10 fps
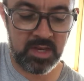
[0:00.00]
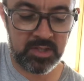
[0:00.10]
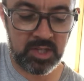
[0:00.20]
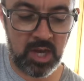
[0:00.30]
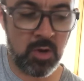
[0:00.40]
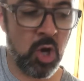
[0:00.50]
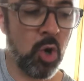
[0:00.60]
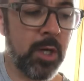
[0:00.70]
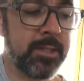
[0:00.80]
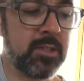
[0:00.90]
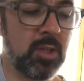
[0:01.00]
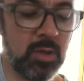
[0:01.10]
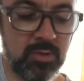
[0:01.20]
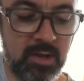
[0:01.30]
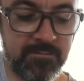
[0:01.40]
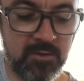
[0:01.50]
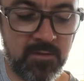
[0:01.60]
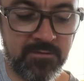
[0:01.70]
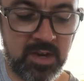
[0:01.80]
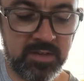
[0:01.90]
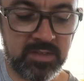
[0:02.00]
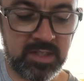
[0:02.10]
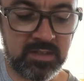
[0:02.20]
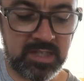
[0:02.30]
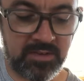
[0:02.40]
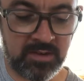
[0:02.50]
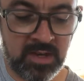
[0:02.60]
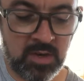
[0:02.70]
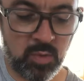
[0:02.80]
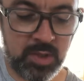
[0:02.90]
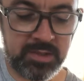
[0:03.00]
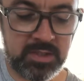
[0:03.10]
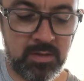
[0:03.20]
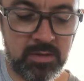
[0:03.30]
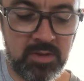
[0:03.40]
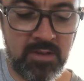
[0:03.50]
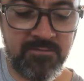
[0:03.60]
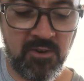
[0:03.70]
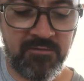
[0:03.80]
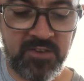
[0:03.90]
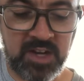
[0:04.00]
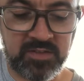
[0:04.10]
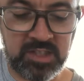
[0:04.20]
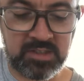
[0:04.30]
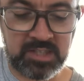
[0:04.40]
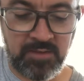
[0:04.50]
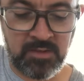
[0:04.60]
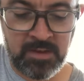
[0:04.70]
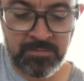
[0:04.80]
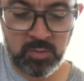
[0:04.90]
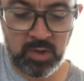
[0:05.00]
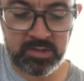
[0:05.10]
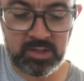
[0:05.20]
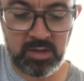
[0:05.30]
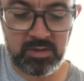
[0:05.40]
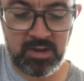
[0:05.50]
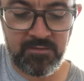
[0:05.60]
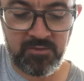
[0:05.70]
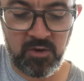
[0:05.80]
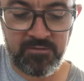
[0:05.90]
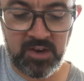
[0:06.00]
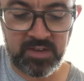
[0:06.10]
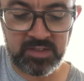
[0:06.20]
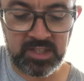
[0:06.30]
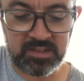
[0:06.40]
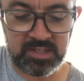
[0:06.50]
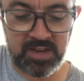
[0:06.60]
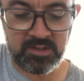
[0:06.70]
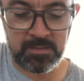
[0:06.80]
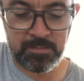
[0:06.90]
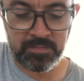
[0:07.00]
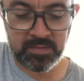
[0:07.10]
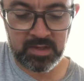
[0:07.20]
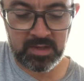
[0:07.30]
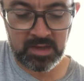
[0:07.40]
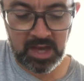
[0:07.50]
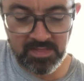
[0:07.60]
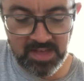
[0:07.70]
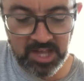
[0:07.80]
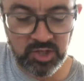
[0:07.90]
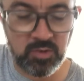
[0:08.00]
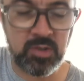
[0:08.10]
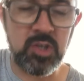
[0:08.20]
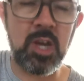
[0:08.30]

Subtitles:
So 1, 2, 3, 4, 5, 6, 7, 1, 2, 3, 4, 5, 6, 7, 1, 2, 3, 4, 5, 6, 7, and then you go